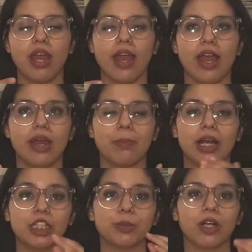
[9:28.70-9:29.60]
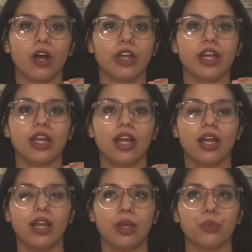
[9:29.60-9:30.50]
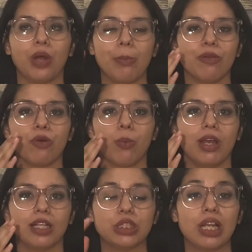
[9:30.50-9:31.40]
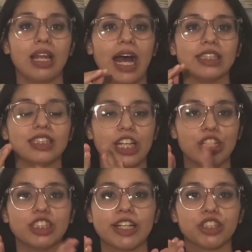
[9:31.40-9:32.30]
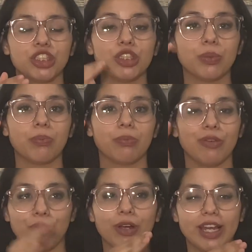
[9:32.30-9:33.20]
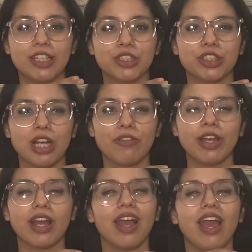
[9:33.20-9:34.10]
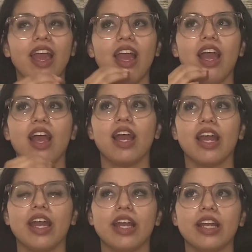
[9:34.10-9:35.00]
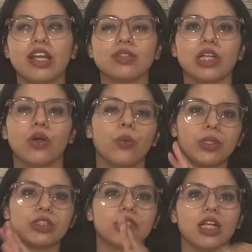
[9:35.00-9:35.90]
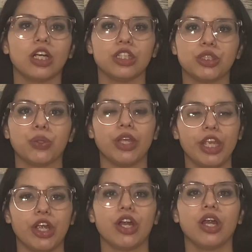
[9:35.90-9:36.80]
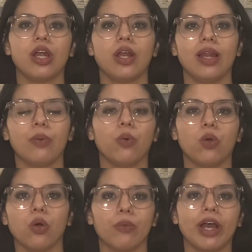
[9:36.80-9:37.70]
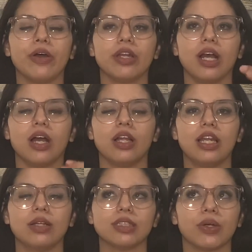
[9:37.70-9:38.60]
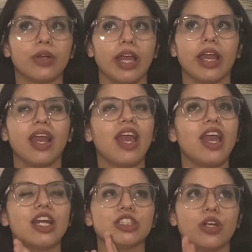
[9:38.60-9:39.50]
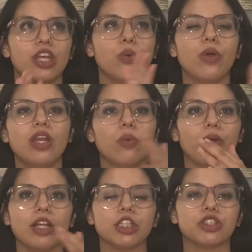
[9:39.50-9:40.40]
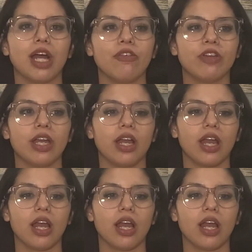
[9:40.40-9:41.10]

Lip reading: and my husband caught it like right before we got to the last intersection before getting to the traffic. And he was like, oh, we're just gonna cut through here, like, we'll go around. And I was like, okay. So he went around the traffic,